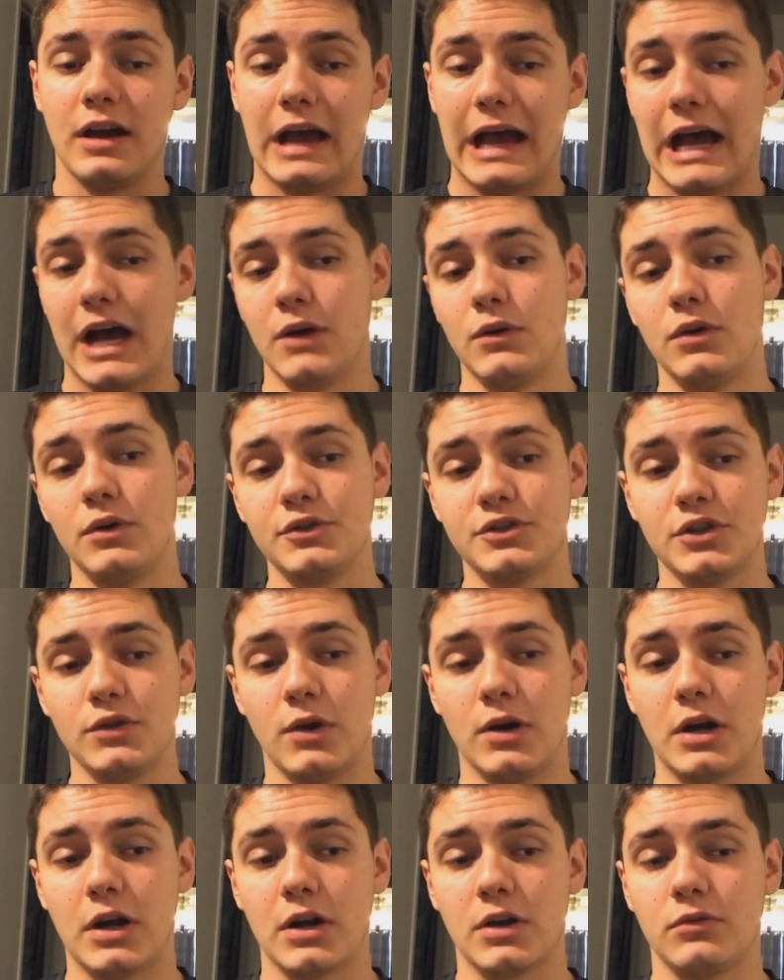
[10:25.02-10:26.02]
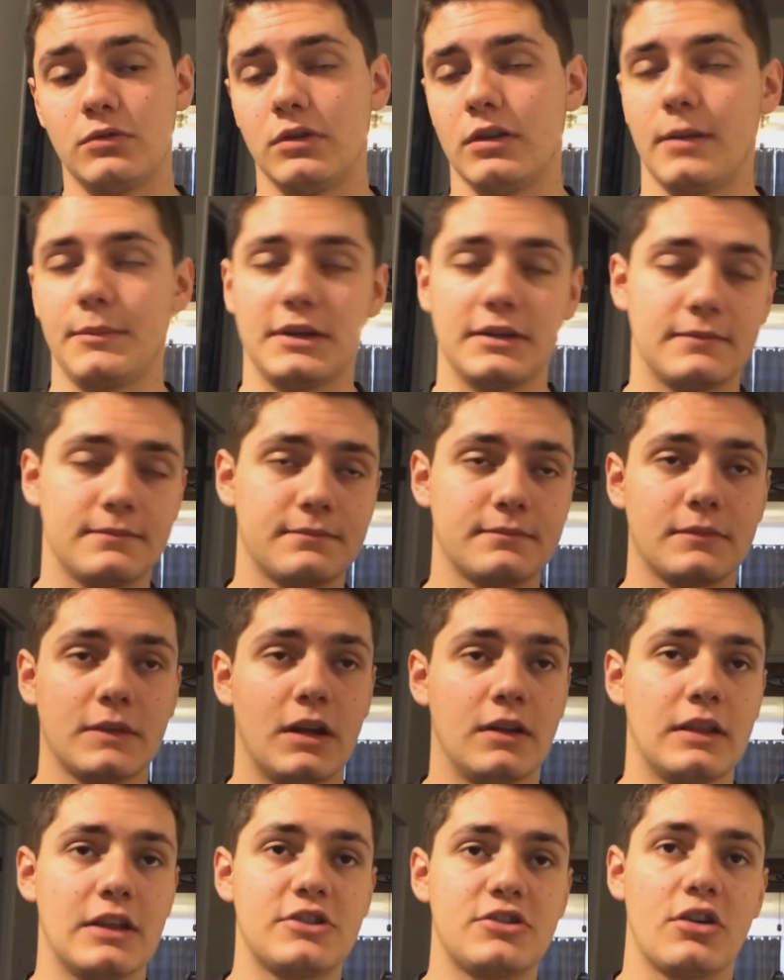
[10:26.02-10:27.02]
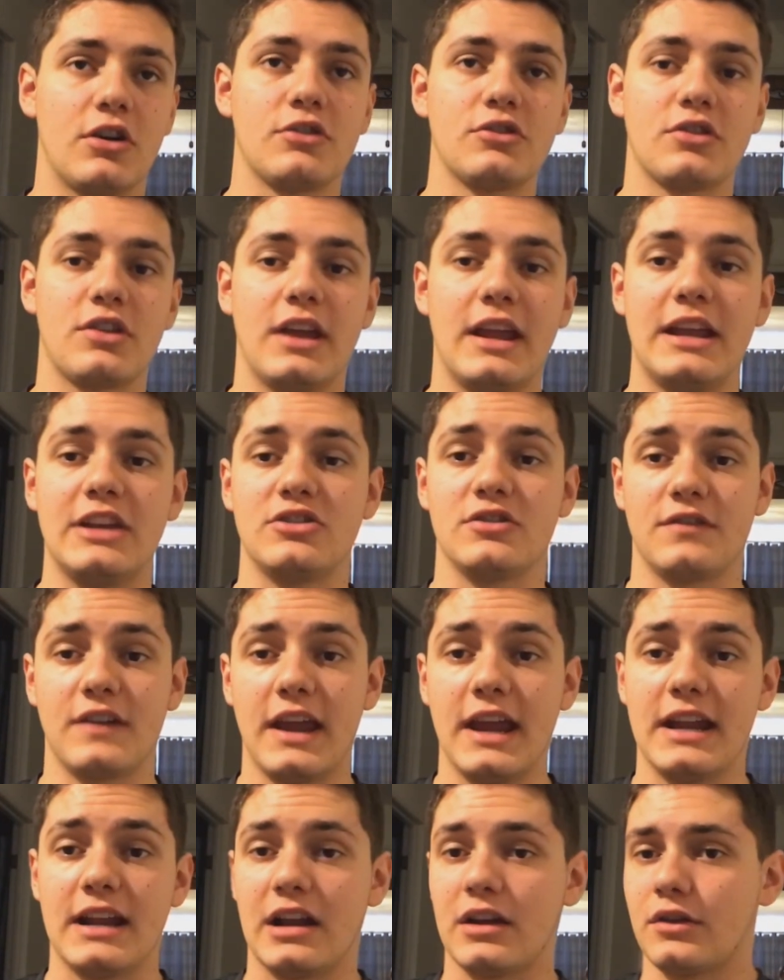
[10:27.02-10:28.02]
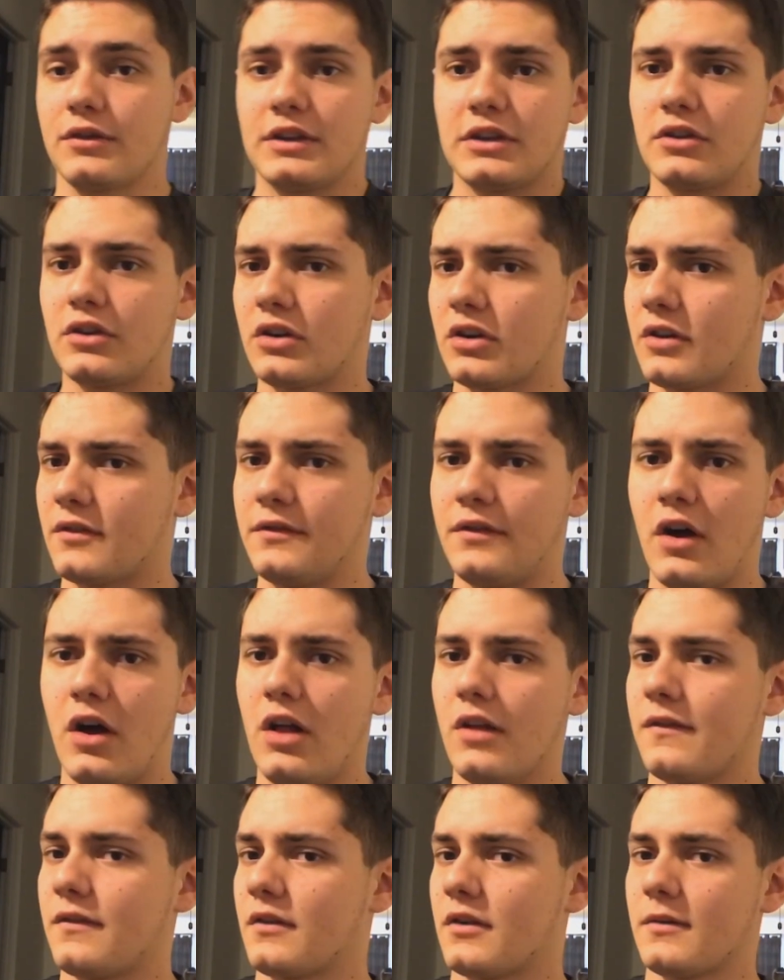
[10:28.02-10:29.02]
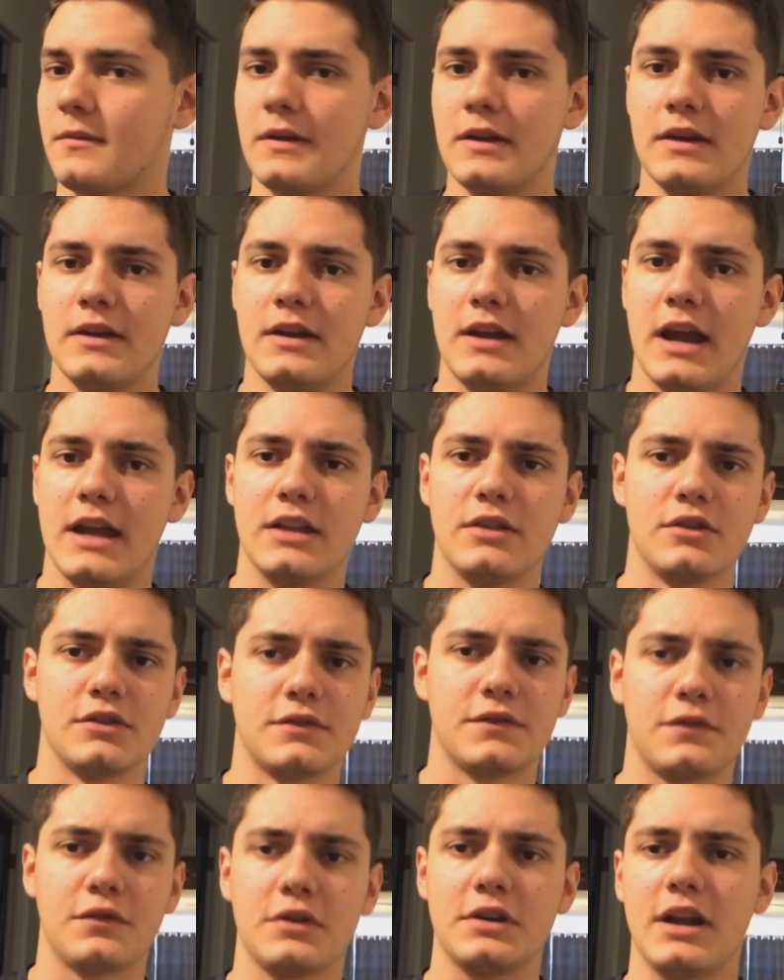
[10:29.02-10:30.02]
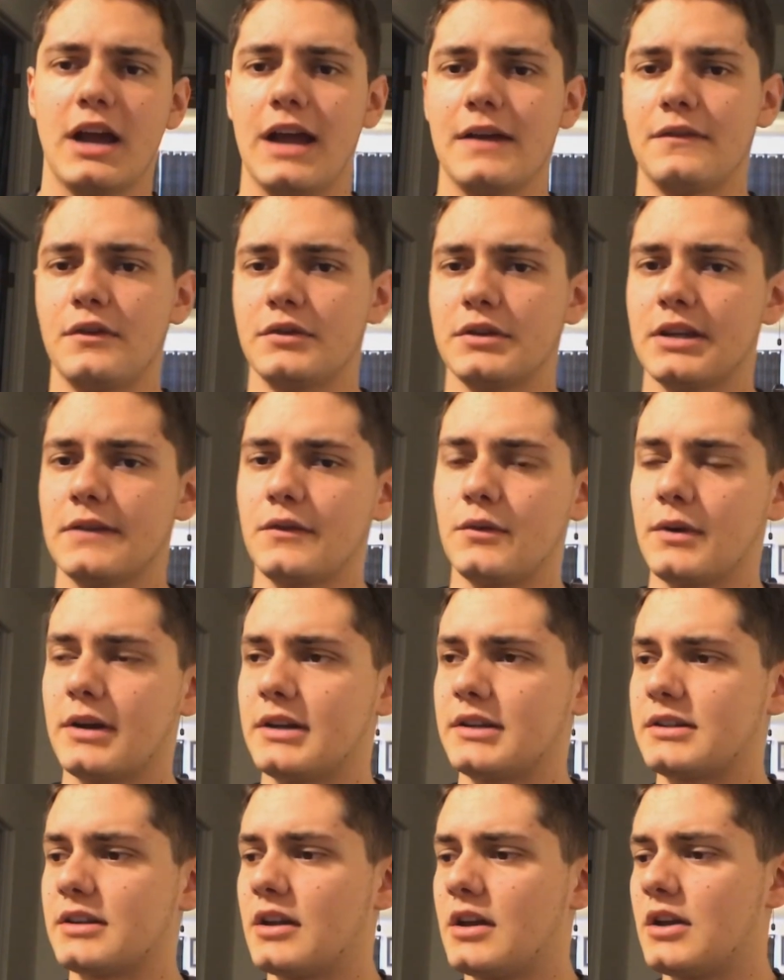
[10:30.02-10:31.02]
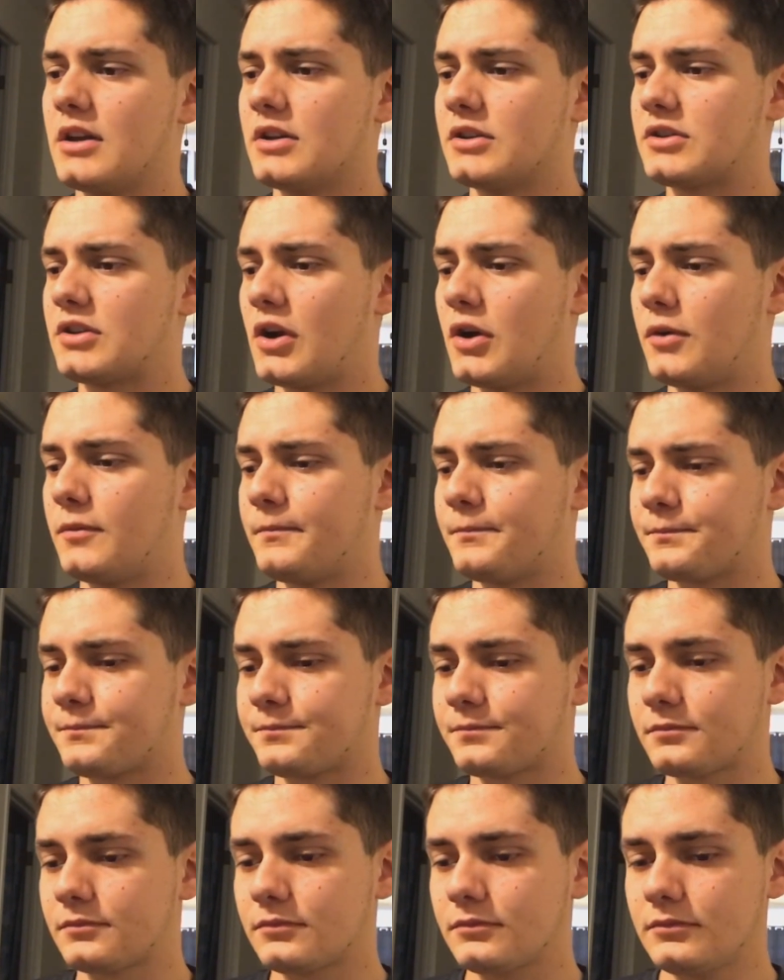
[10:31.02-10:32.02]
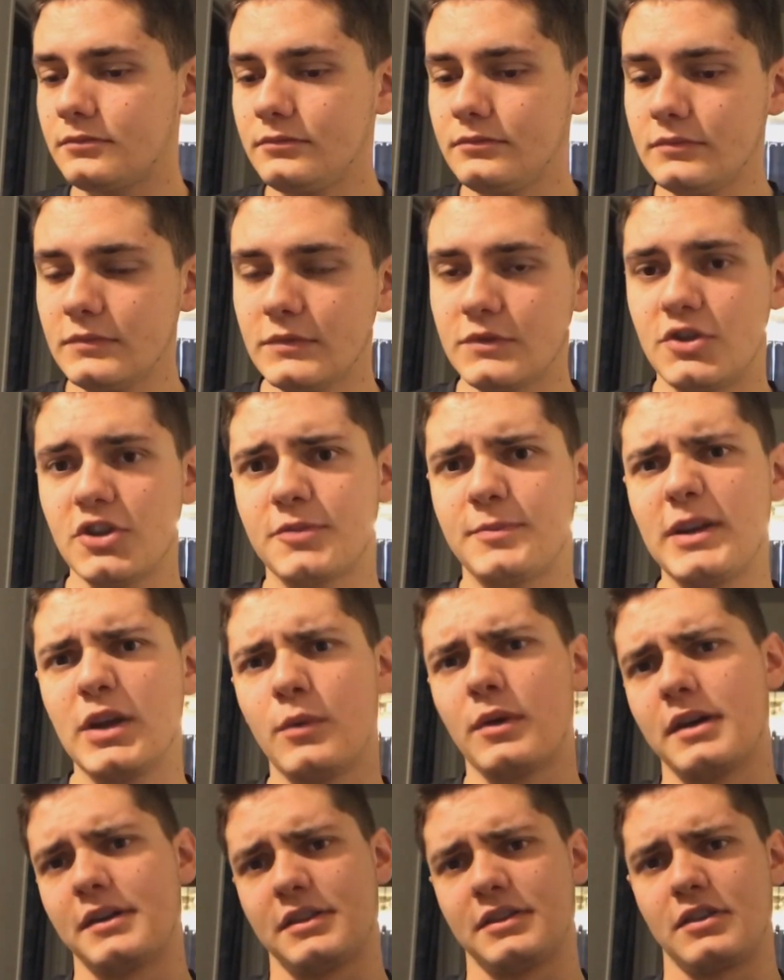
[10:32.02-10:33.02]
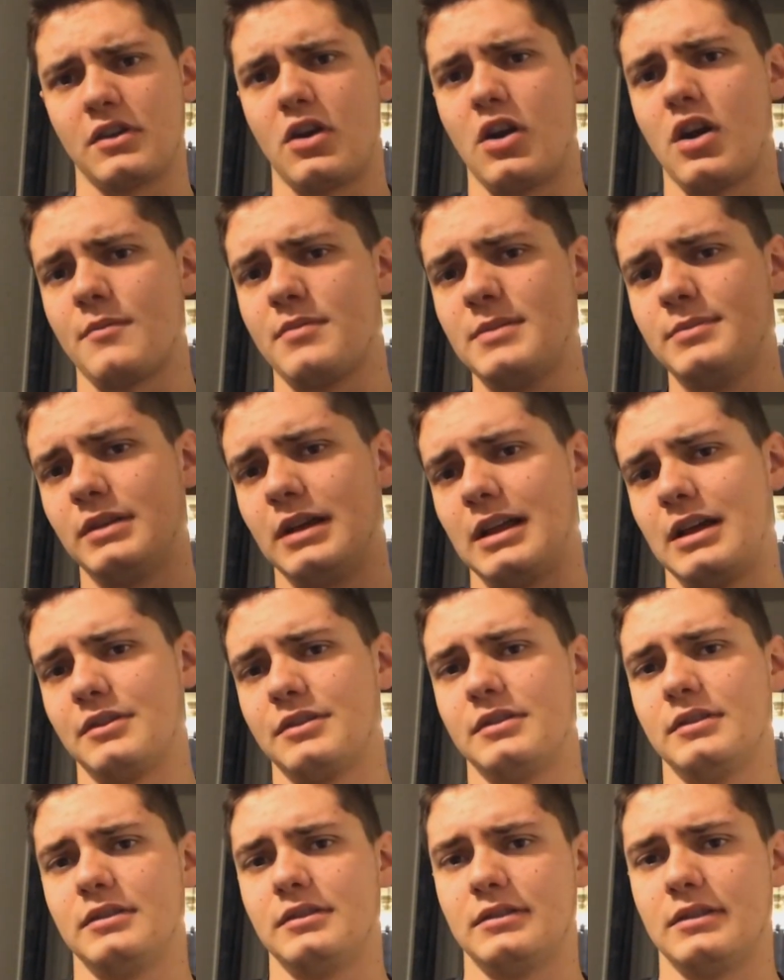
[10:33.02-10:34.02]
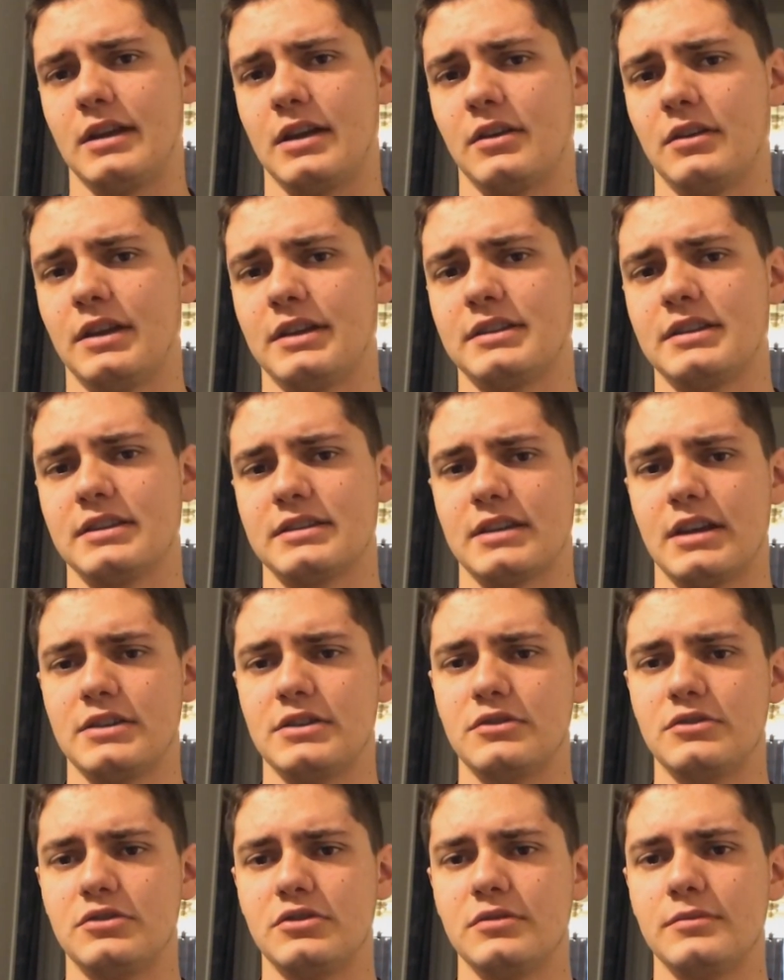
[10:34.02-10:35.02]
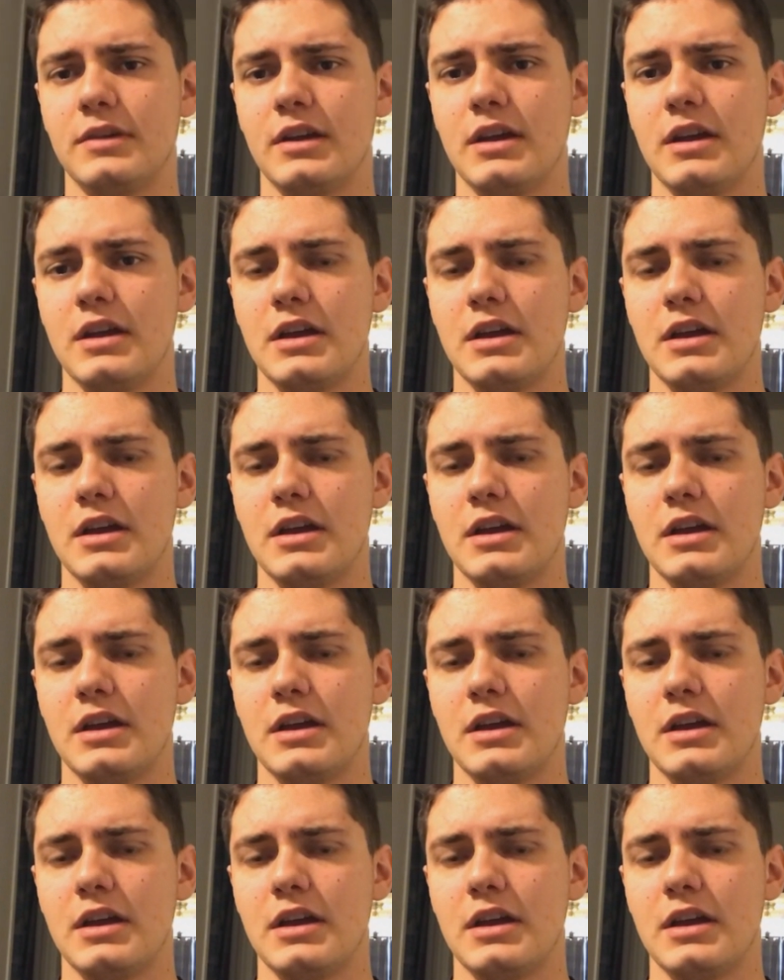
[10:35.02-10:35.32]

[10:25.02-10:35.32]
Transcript: how old you are. Well, I mean, unless you're under the age of eight, I don't think you're gonna fall for any of those free iPhone giveaways. So just be aware that there are people out there like this on YouTube.